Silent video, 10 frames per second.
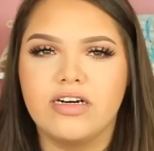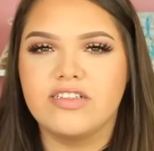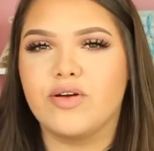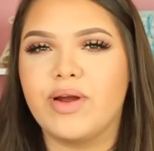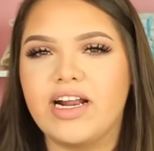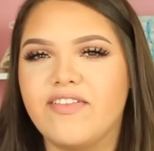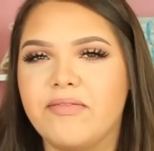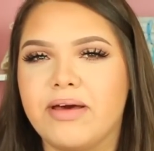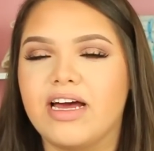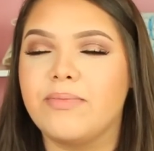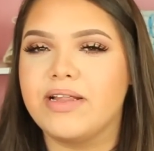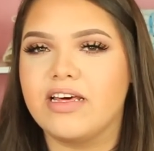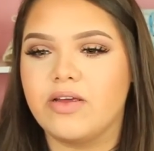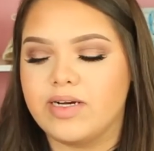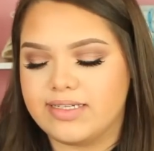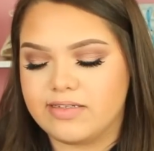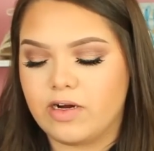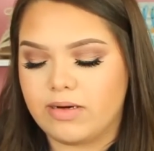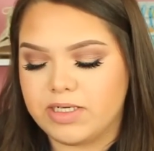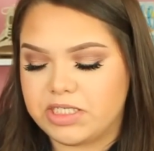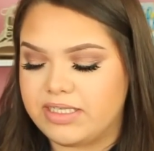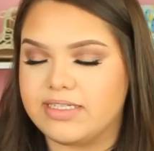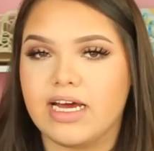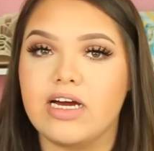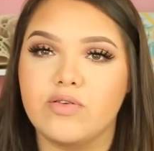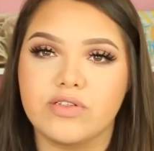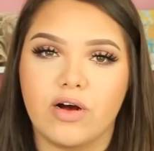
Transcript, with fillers: So right off the bat, I'm gonna let you guys know how much these candles